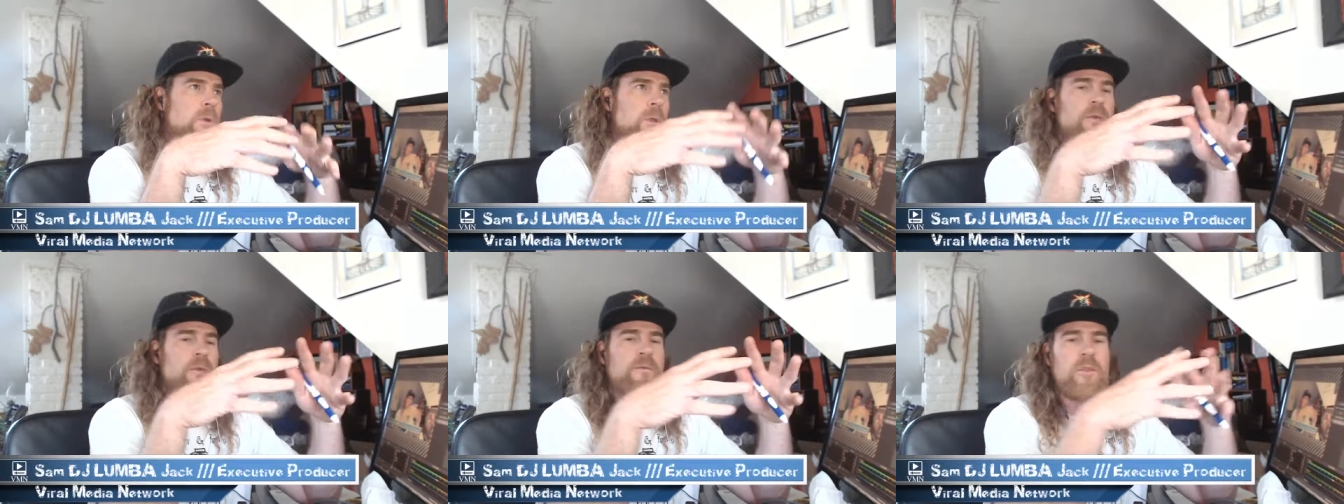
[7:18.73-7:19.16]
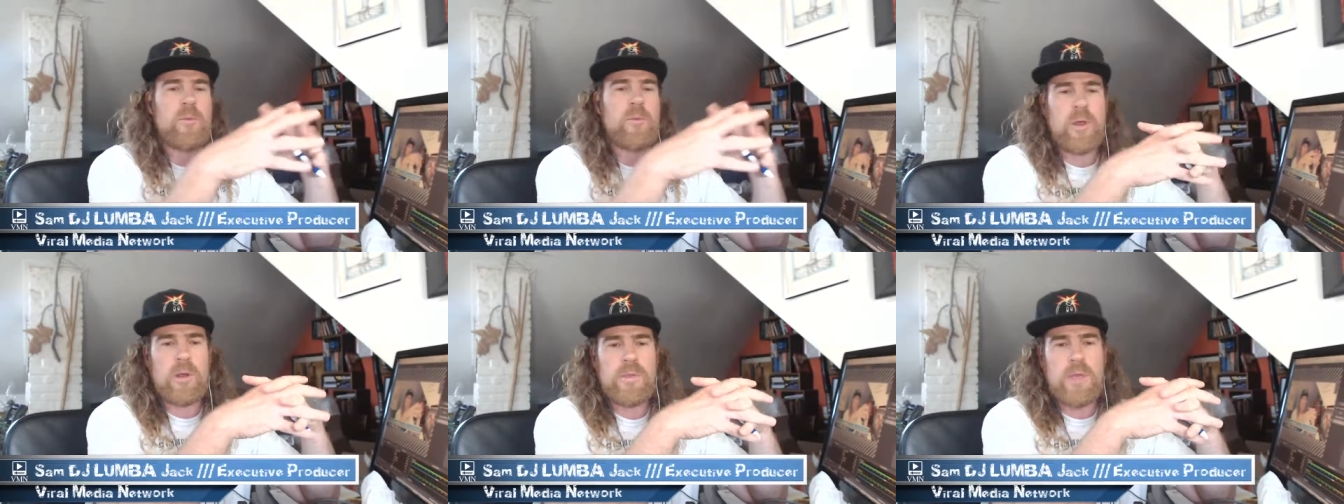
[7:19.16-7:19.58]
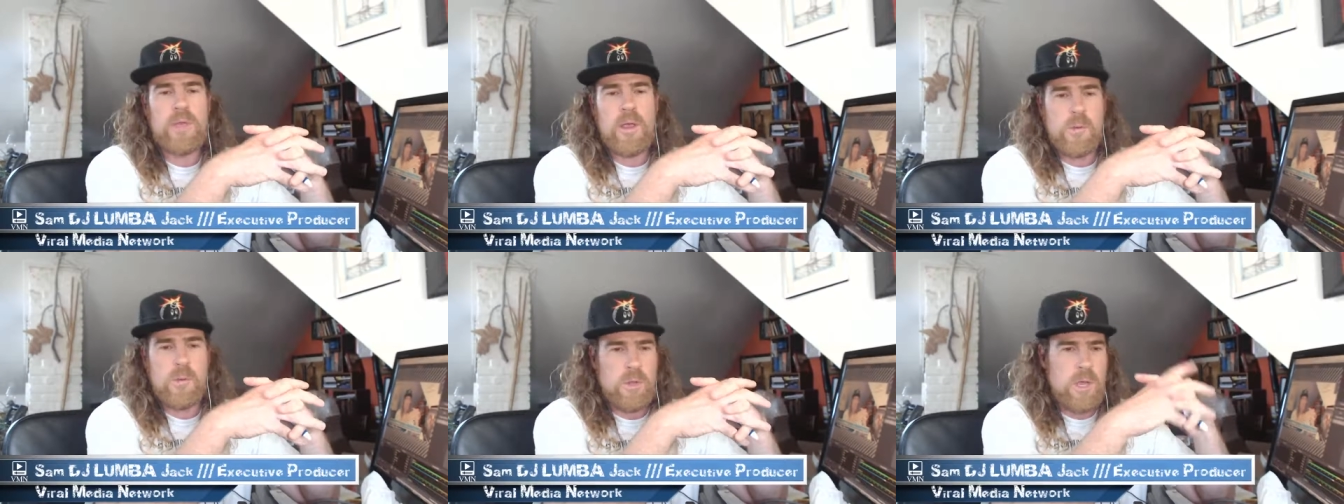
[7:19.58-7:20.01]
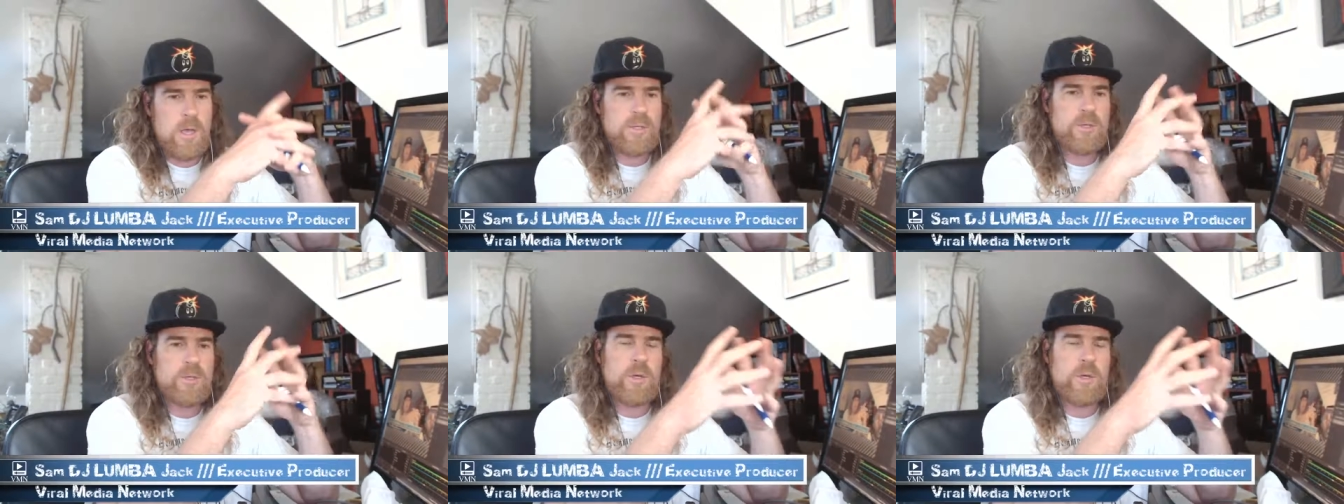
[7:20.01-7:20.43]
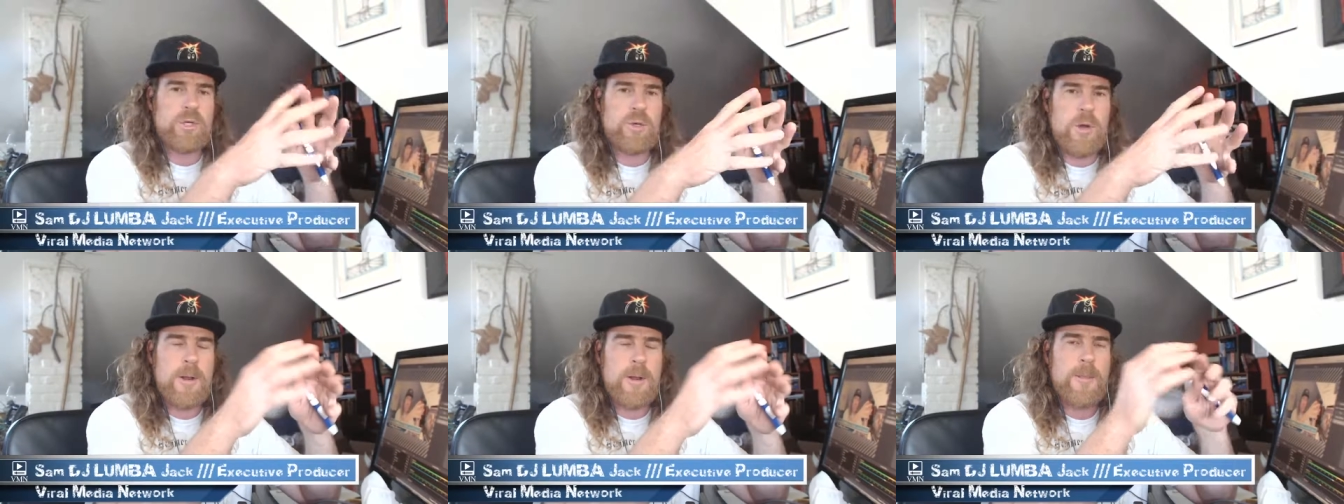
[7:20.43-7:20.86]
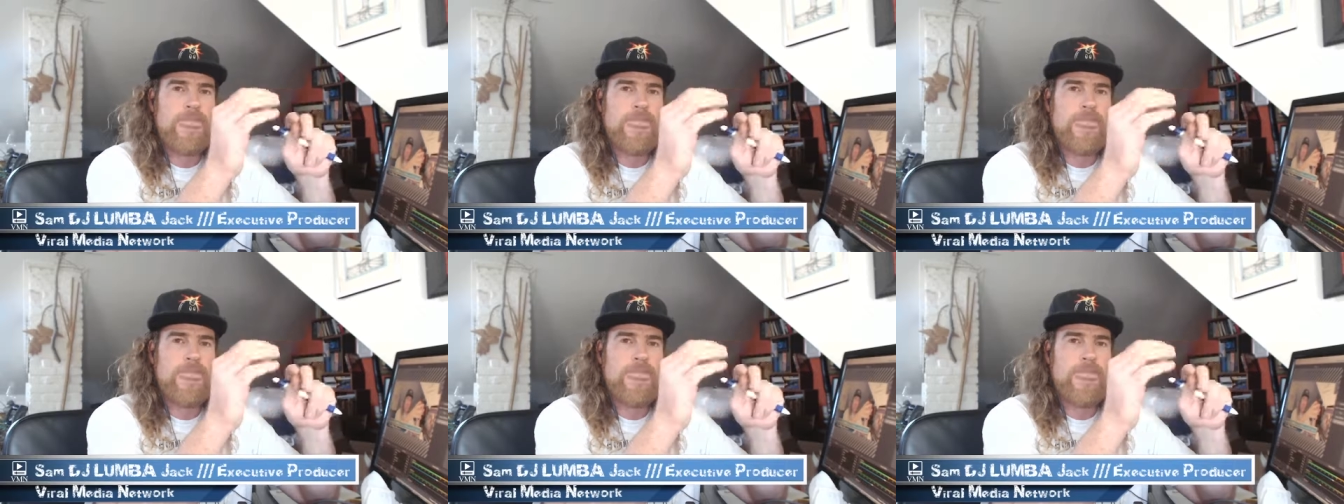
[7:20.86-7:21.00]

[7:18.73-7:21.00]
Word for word: looking for the bigger thing. Well, long story short,